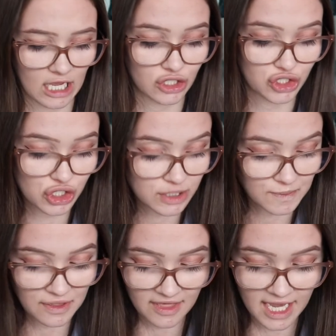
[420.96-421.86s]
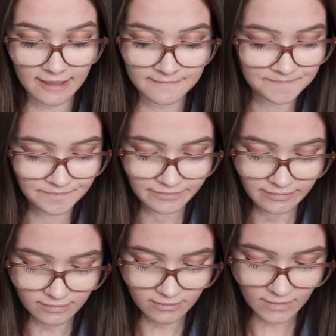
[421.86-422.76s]
an adjustment thing,
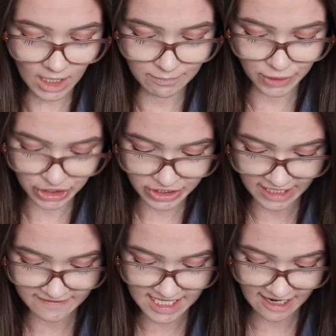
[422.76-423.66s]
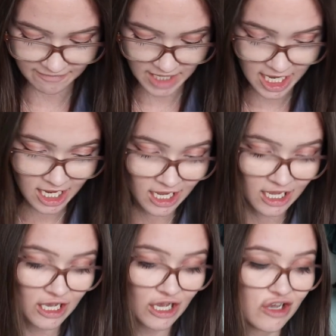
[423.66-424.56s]
but they've saved me
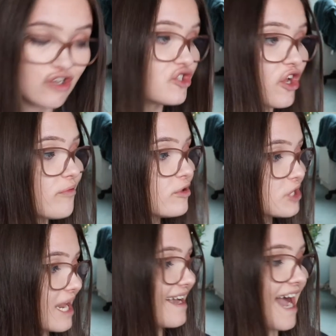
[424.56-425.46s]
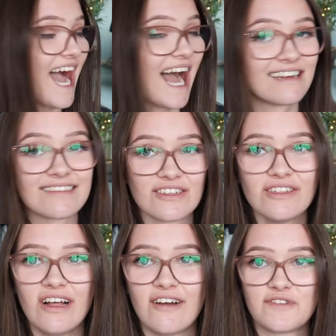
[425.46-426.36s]
so much like
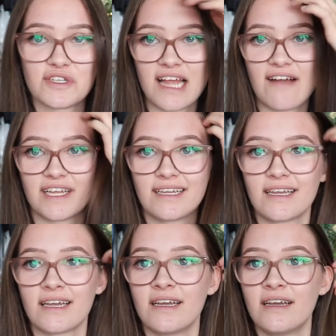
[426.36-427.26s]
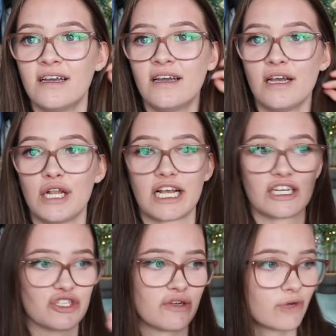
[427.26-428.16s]
hassle of just having like a
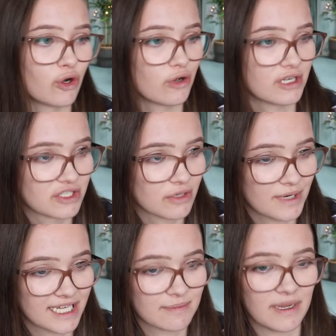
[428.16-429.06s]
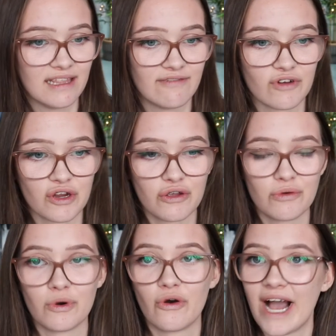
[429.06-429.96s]
Zoom call and someone else be in the
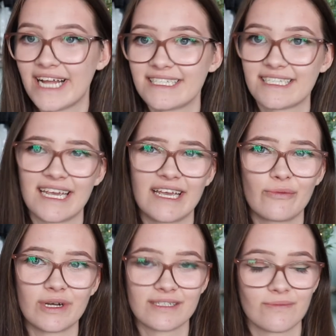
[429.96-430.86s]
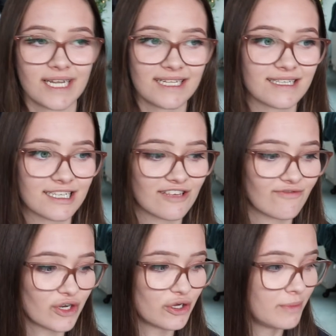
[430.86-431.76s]
room, or editing while someone else is in the
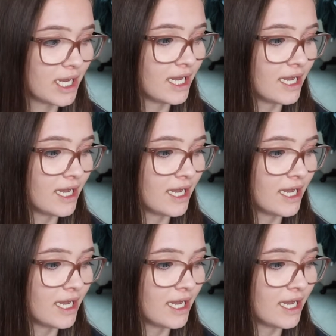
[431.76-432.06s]
room.